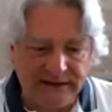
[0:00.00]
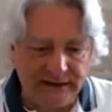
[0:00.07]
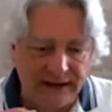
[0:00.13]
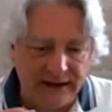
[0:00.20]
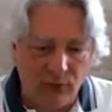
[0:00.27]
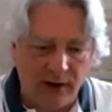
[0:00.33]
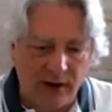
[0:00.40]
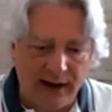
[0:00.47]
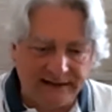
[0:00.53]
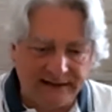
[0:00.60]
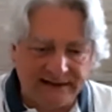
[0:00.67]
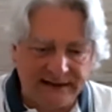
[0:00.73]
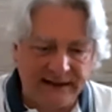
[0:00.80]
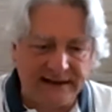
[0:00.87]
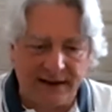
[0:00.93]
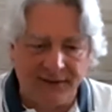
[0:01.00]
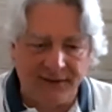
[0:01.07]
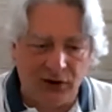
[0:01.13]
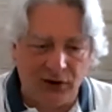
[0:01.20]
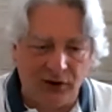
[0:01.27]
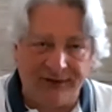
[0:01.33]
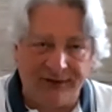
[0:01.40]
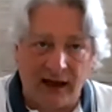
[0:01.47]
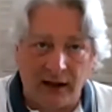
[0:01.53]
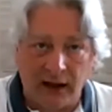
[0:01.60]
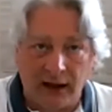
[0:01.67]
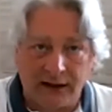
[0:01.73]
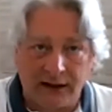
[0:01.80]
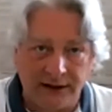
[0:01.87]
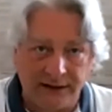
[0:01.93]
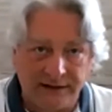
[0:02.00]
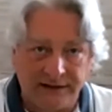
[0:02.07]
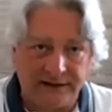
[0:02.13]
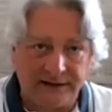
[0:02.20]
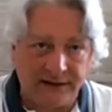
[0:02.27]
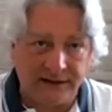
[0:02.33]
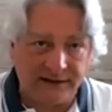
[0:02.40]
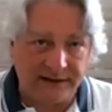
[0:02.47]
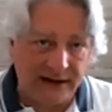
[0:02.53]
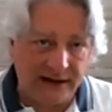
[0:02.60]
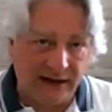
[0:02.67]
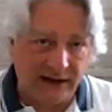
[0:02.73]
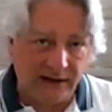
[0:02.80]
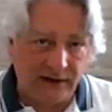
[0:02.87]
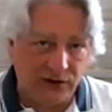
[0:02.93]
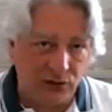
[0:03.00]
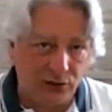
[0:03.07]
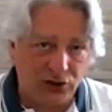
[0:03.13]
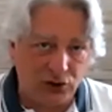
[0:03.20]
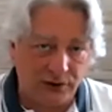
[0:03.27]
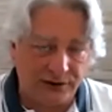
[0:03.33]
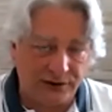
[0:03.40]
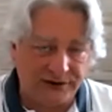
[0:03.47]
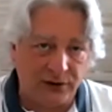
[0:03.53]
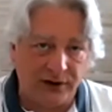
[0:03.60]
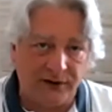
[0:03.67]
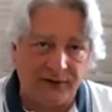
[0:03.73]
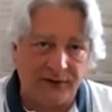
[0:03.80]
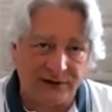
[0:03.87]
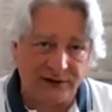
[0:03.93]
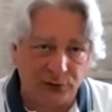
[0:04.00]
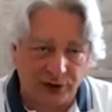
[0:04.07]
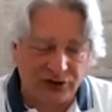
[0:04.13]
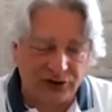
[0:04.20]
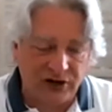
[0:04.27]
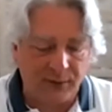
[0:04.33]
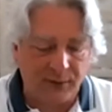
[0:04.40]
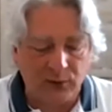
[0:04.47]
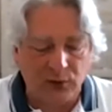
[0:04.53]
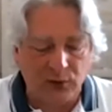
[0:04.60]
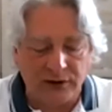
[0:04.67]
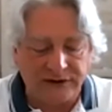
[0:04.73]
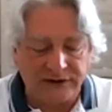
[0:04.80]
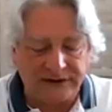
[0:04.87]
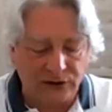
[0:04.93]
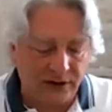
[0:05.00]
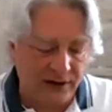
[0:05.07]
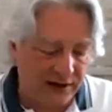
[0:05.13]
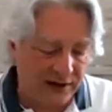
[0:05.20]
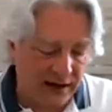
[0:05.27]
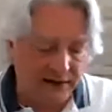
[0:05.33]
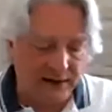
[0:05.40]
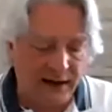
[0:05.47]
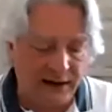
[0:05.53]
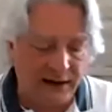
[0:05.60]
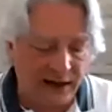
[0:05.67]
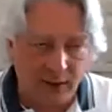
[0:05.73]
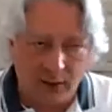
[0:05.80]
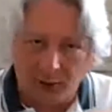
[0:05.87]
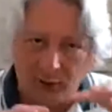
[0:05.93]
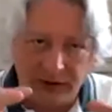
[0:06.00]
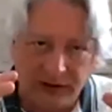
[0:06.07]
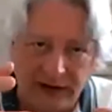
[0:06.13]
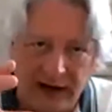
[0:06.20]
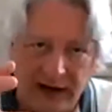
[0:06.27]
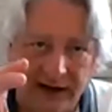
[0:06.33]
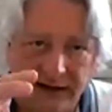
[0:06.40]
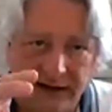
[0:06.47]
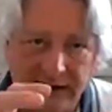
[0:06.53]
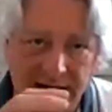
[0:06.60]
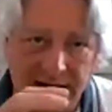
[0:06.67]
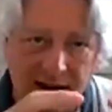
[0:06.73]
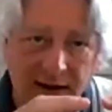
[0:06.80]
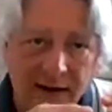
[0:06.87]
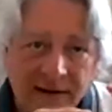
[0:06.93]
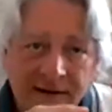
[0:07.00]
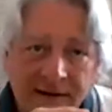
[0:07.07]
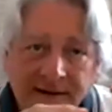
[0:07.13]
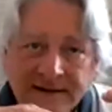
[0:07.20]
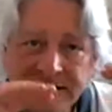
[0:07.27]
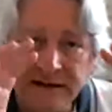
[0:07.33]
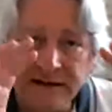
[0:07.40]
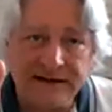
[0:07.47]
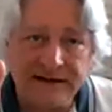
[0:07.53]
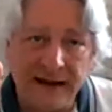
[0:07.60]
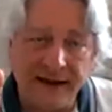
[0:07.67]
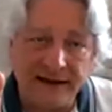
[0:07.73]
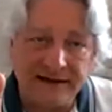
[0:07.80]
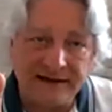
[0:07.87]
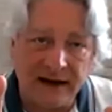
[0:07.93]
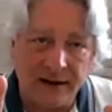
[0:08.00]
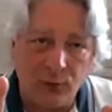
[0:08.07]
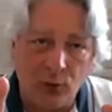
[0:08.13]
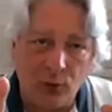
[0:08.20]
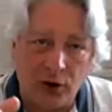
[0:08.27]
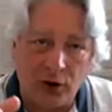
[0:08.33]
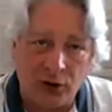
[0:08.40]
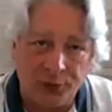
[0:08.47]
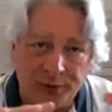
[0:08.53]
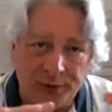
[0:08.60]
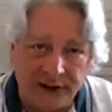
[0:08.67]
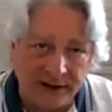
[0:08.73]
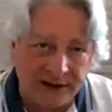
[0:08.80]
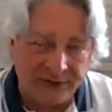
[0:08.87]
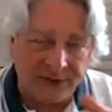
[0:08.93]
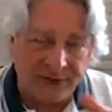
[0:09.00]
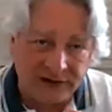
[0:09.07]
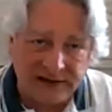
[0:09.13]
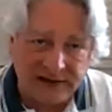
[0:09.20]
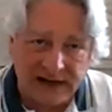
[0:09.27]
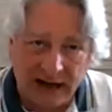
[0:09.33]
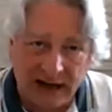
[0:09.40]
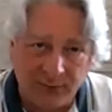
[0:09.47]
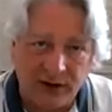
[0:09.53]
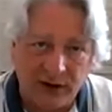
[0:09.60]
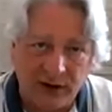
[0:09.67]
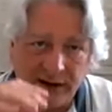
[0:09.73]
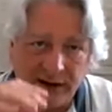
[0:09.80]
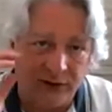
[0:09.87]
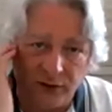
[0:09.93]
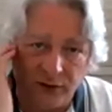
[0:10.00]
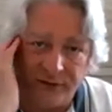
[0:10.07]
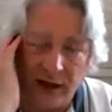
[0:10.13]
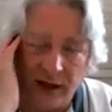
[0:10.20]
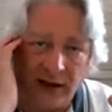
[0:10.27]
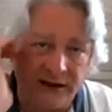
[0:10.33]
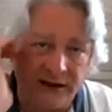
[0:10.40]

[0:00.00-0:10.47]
When I set aside the novella, because I need to do a short story for this workshop I'm doing, so I came up with an idea, still set in that same world, but in a different time period. The novella